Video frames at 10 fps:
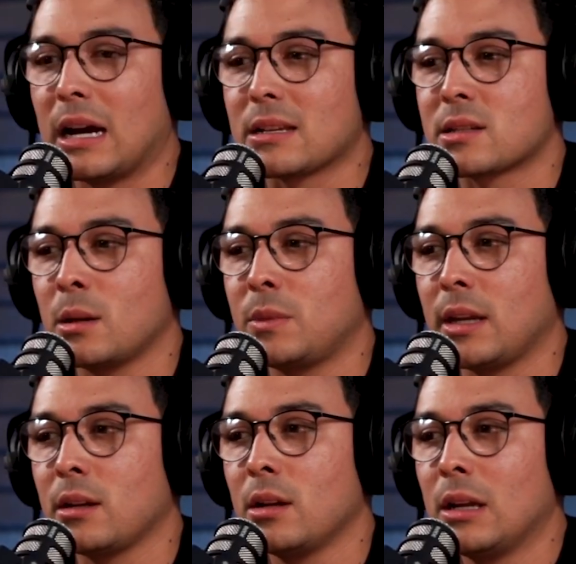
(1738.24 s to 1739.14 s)
us
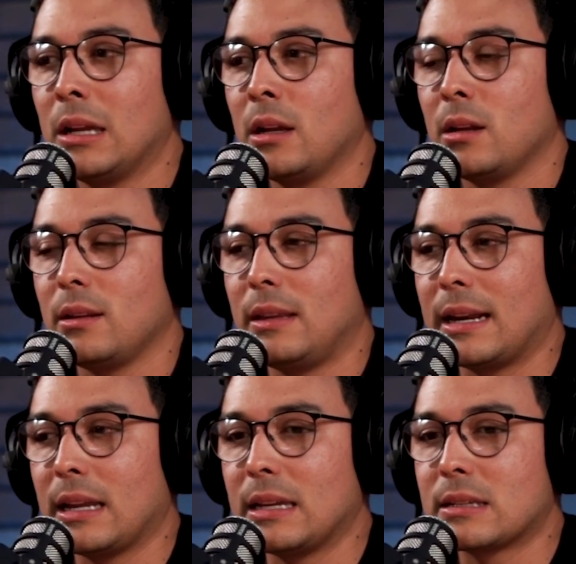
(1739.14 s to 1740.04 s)
something
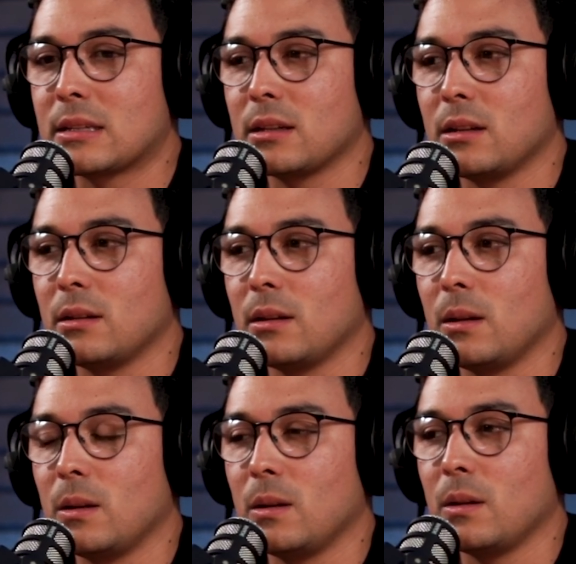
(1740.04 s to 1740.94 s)
that is
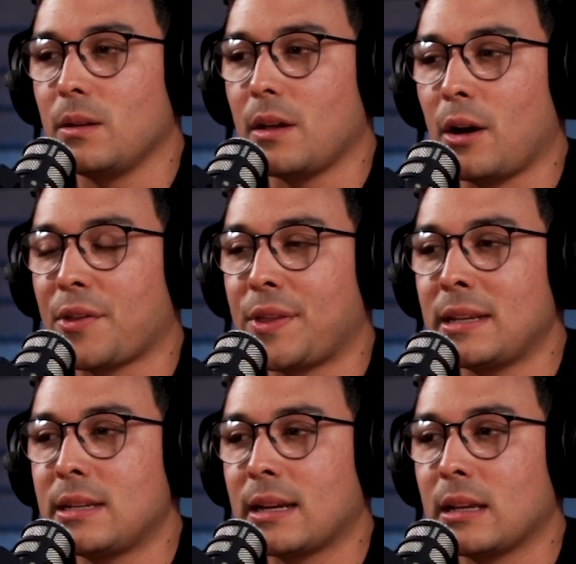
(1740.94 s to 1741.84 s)

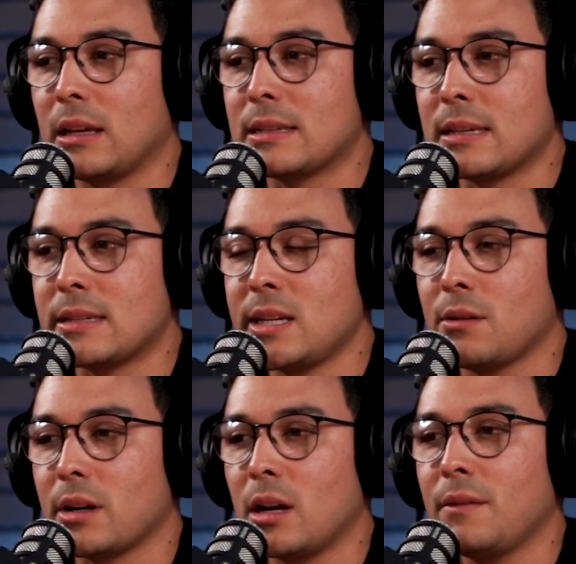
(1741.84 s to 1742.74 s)
authentic and
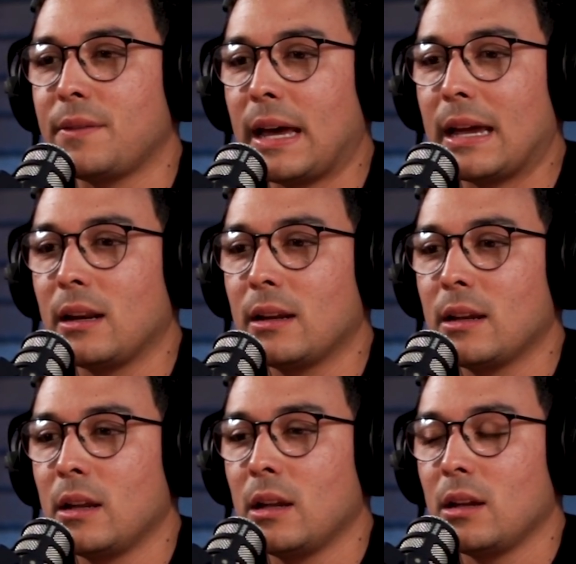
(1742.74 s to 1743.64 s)
sincere enough that
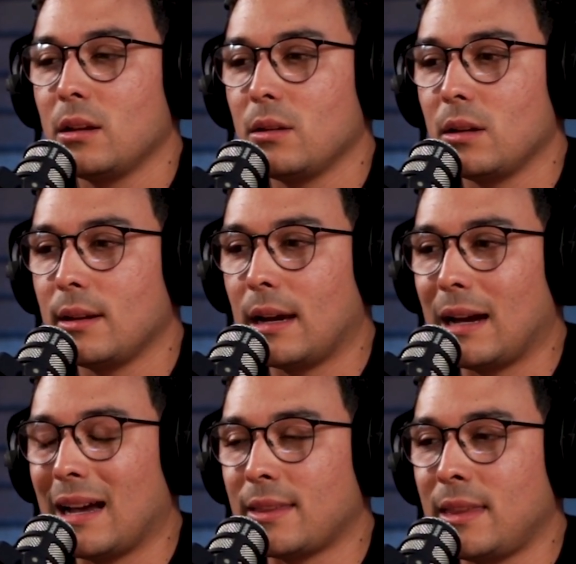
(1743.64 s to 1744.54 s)
I